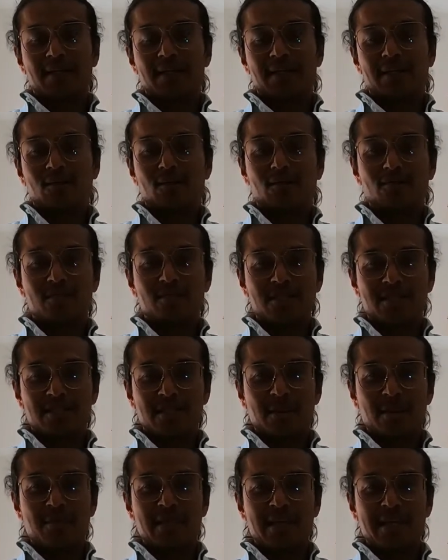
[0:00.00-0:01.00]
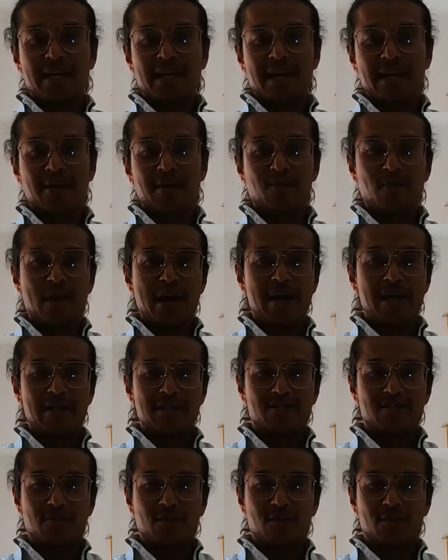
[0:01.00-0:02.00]
owns this company and where it's
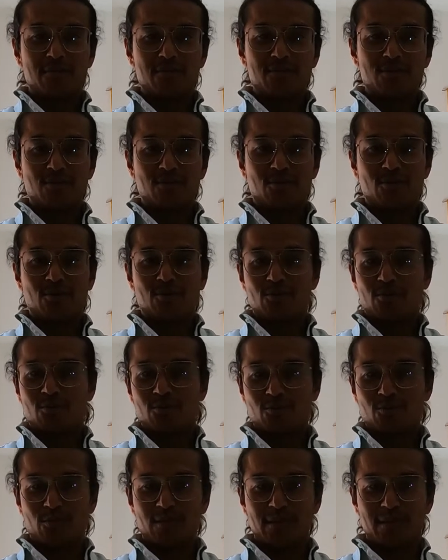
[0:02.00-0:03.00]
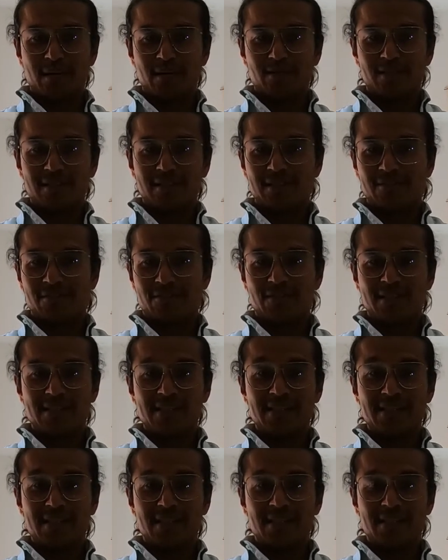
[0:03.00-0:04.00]
from. So without
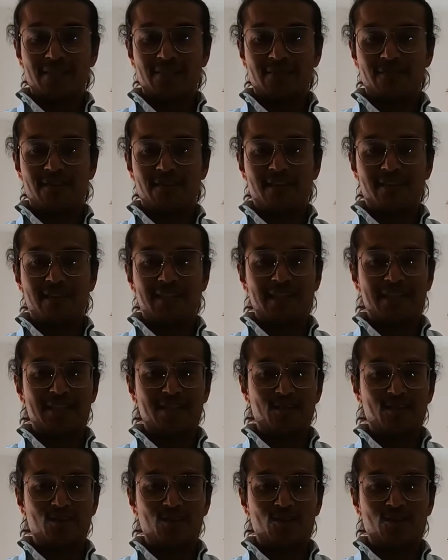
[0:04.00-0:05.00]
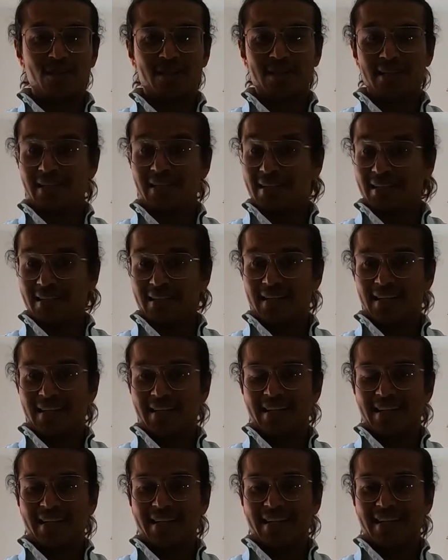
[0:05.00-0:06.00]
further ado,
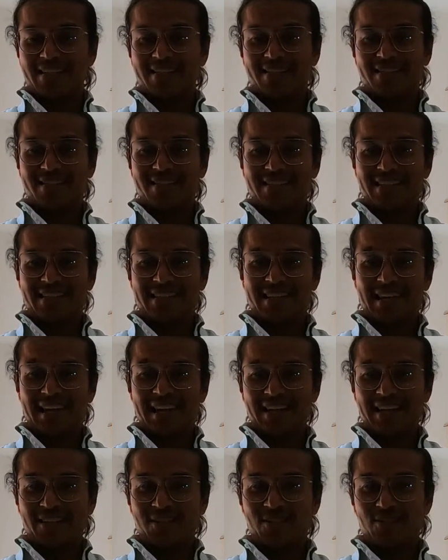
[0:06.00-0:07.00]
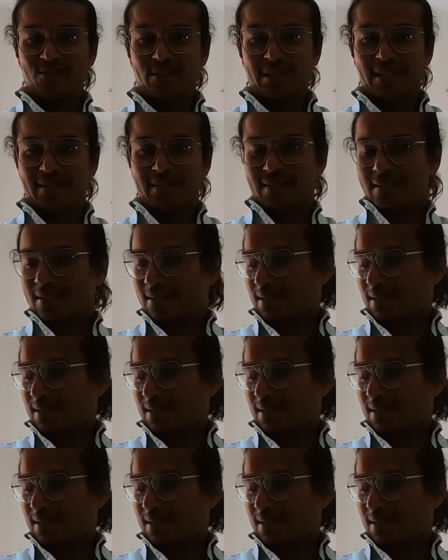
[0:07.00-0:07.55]
let's get into it.